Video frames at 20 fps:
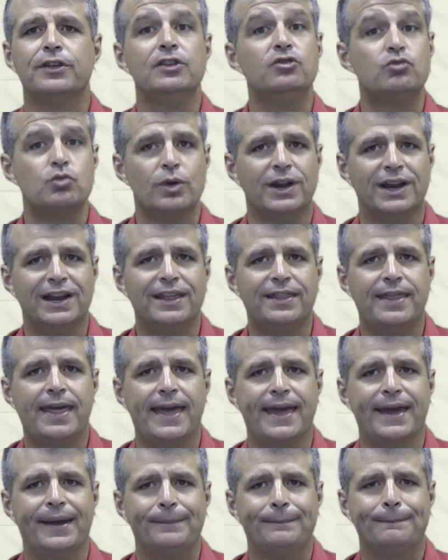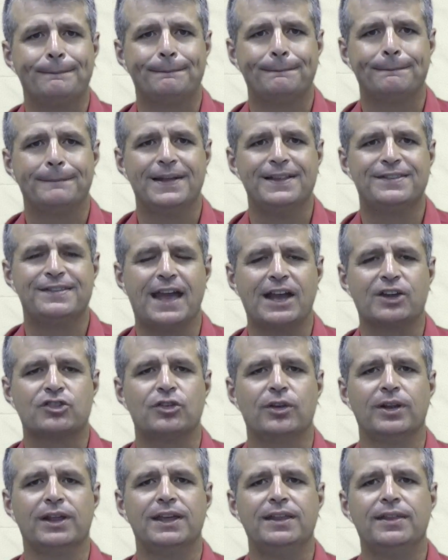is really there. It's
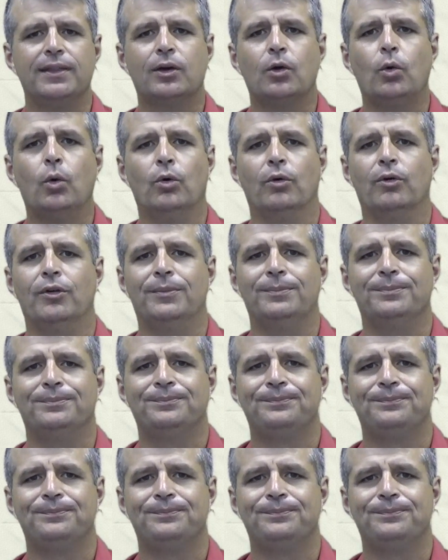actually in the courtroom.